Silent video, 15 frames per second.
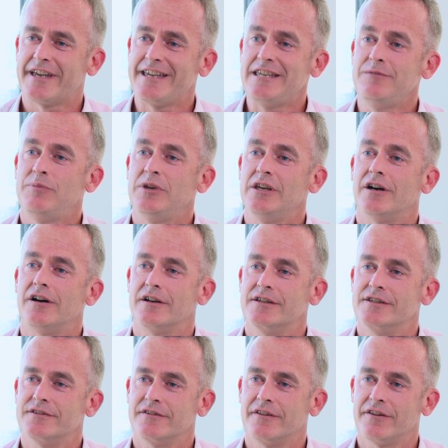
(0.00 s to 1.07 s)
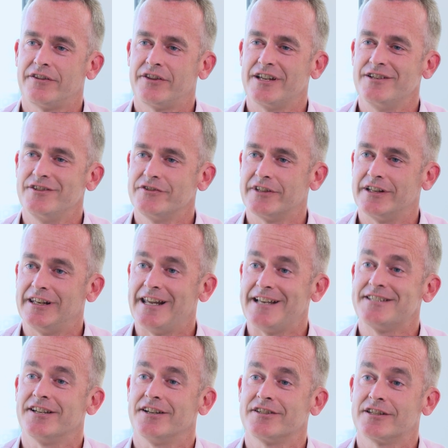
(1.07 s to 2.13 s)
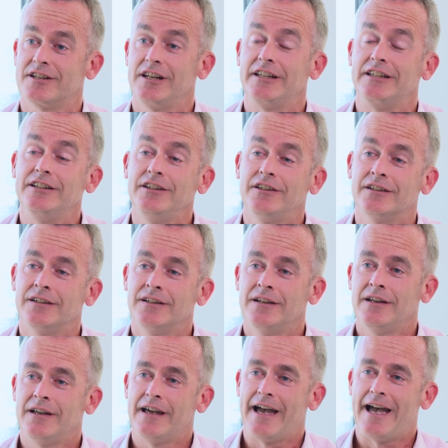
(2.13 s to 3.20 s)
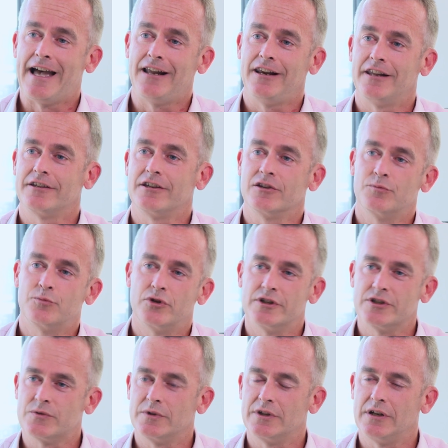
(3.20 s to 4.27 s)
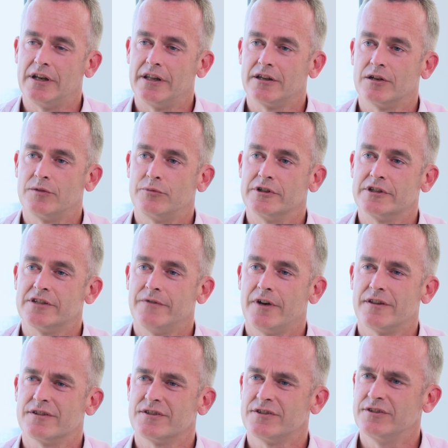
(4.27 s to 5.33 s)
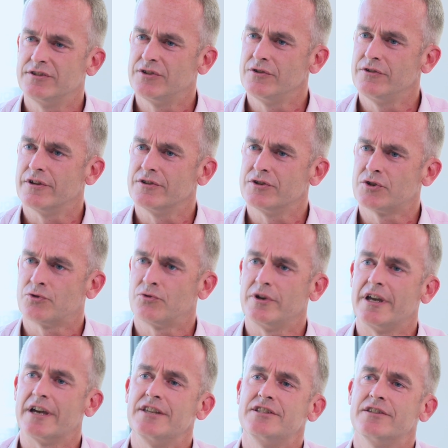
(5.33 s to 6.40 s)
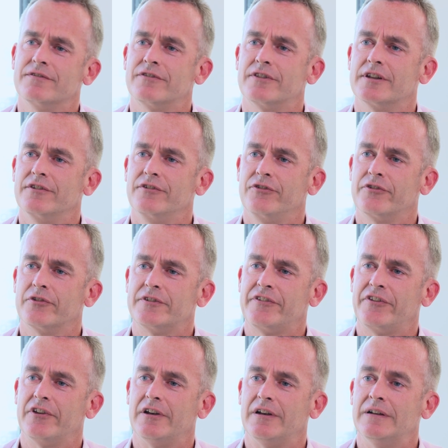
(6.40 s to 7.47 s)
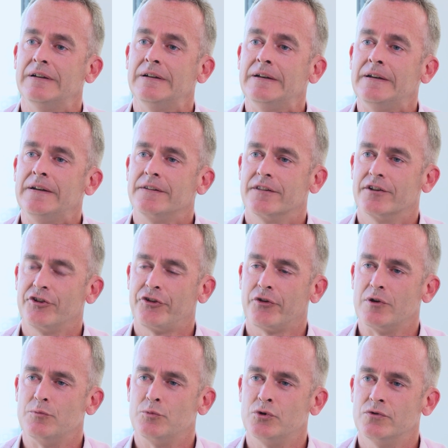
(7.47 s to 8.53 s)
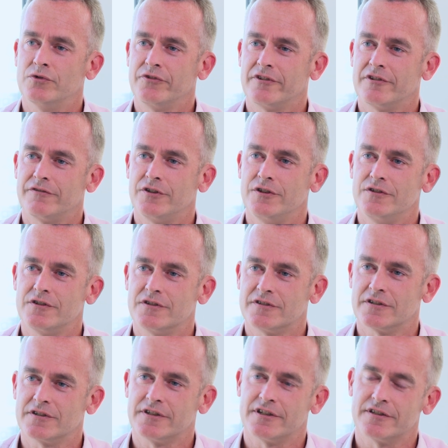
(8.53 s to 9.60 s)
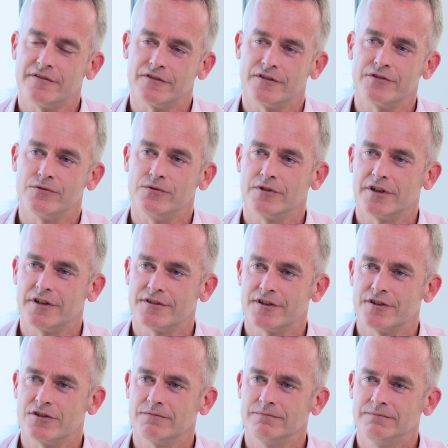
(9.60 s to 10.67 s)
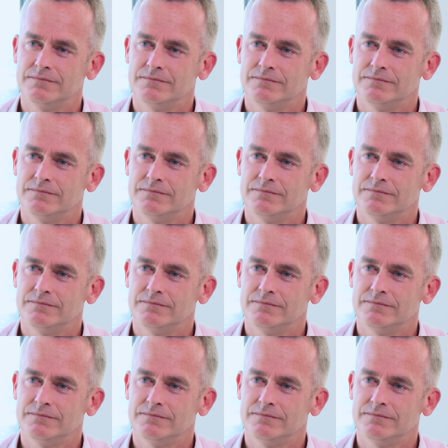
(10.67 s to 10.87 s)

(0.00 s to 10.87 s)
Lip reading: APIs are the things that let us link our Lego bricks with the Lego bricks of others to do those creative things that are so important to the future success of this organisation.